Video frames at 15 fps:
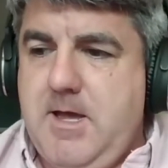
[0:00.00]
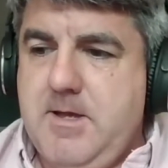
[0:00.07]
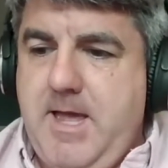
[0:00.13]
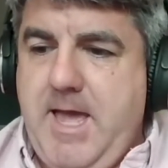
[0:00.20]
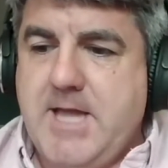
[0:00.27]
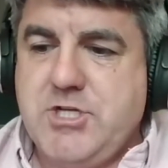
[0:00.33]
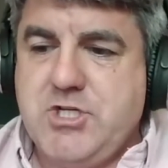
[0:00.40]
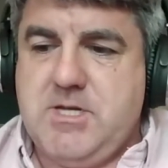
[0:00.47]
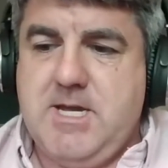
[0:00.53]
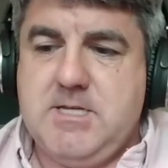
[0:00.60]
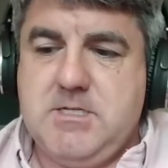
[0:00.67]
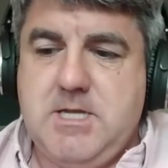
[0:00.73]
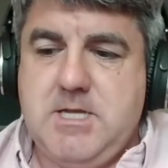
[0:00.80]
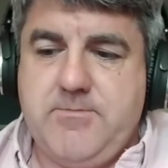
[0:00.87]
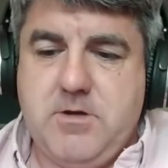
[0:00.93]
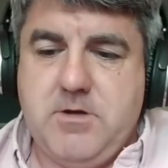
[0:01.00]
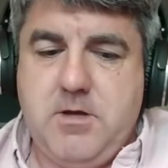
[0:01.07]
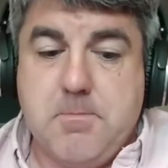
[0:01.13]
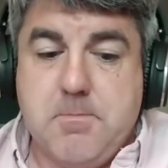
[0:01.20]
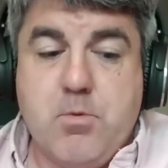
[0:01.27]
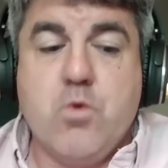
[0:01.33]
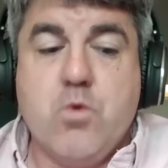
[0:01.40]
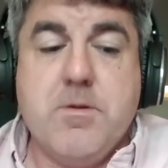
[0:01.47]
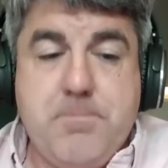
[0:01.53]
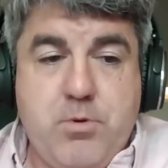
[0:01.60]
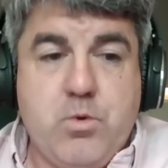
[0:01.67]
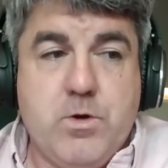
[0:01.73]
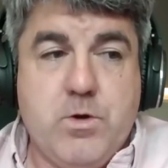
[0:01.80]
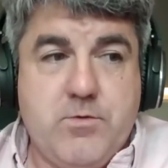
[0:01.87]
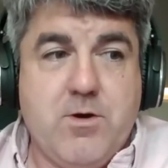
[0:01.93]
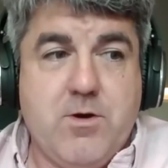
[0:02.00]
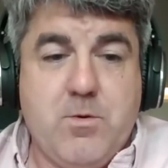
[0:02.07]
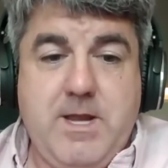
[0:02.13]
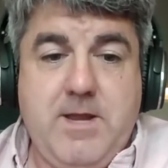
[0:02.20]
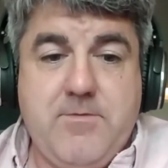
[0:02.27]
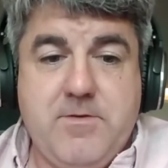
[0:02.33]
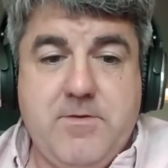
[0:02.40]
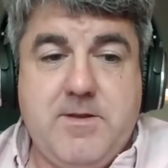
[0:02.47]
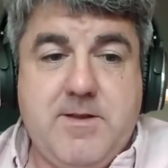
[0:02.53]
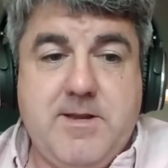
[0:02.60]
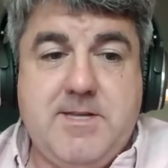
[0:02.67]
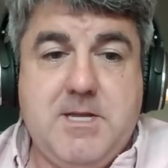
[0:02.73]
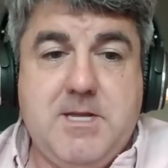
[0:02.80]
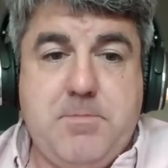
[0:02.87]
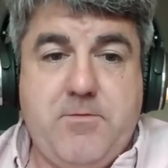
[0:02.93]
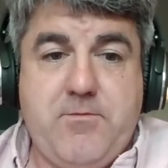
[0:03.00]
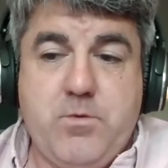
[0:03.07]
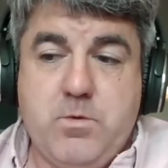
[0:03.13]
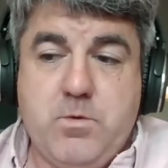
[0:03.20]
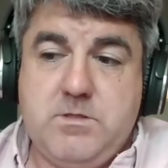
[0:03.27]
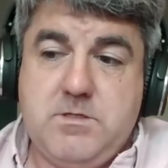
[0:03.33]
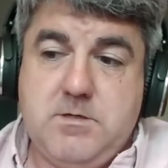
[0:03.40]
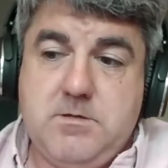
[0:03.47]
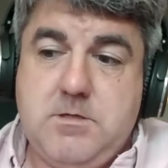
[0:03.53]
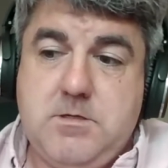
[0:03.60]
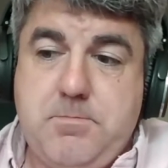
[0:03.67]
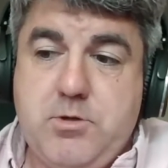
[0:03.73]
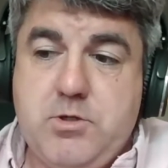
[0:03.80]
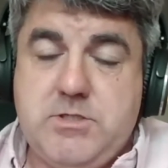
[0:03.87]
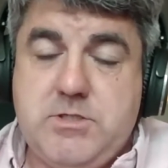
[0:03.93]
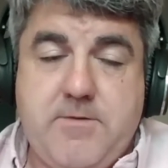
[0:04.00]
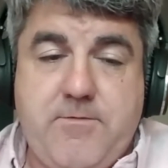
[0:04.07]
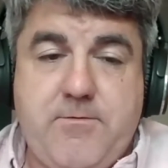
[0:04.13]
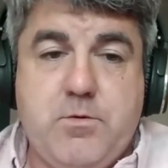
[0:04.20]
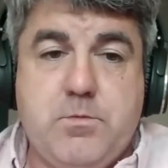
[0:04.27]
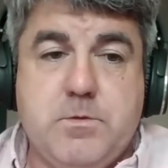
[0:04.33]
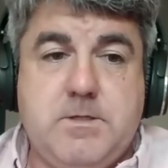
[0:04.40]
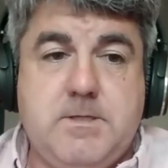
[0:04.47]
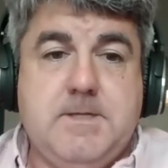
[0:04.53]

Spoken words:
educators have a more important role even than they did before to push that forward.